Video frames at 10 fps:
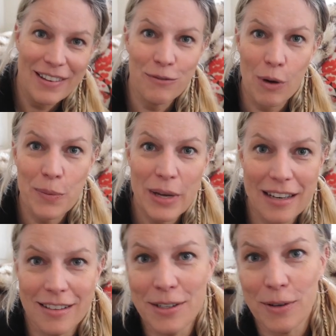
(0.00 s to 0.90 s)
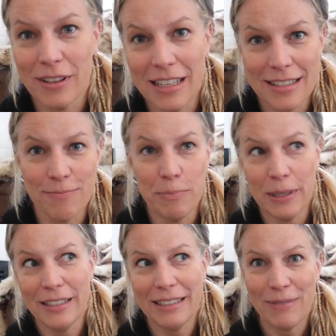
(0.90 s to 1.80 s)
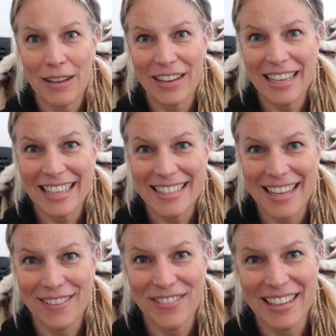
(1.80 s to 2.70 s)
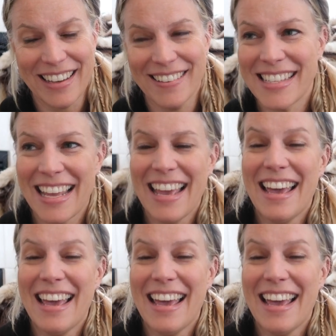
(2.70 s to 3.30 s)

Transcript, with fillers: what are we gonna do on these building my Viking tent videos?